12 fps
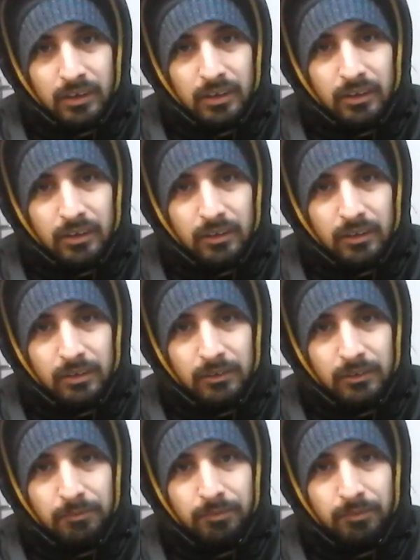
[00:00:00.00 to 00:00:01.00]

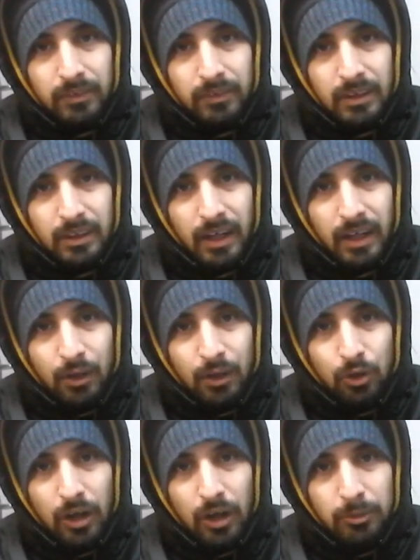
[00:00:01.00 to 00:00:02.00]
Um, I don't
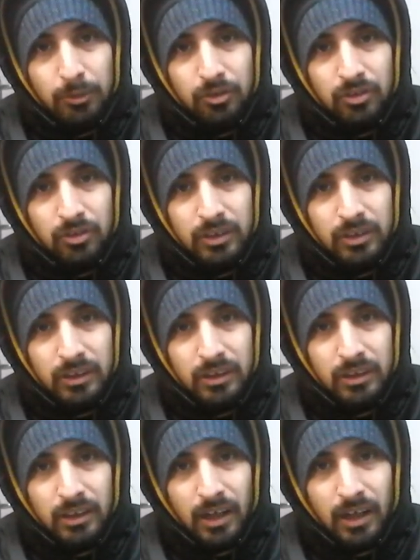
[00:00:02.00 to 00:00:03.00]
know how much
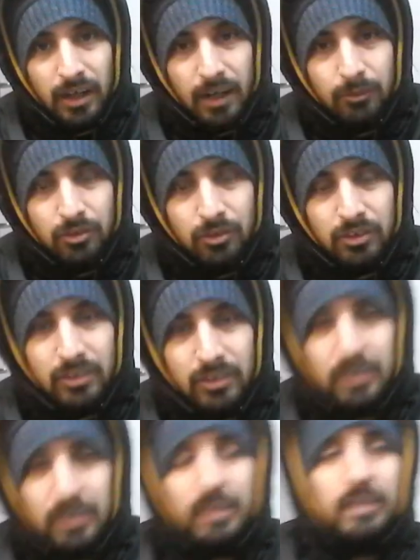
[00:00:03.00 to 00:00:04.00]
arms
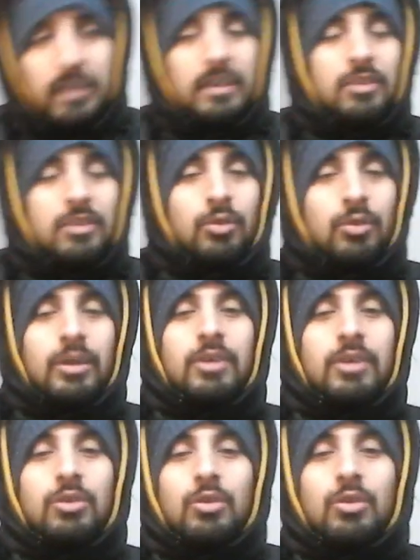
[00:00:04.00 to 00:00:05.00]
that's going
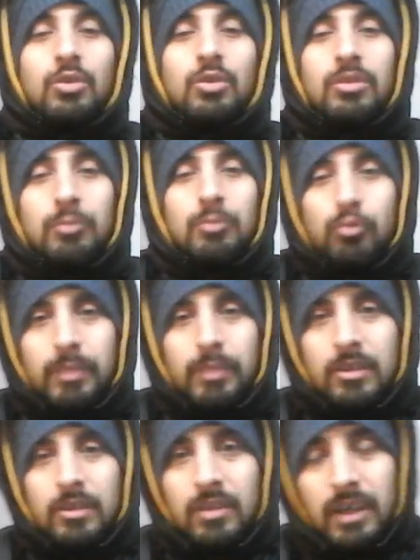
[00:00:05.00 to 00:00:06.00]
into those
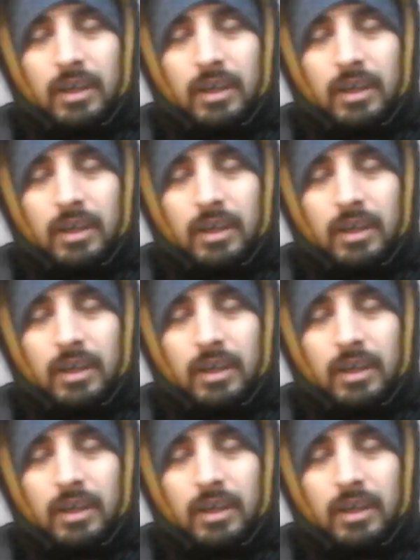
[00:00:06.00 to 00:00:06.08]
movements.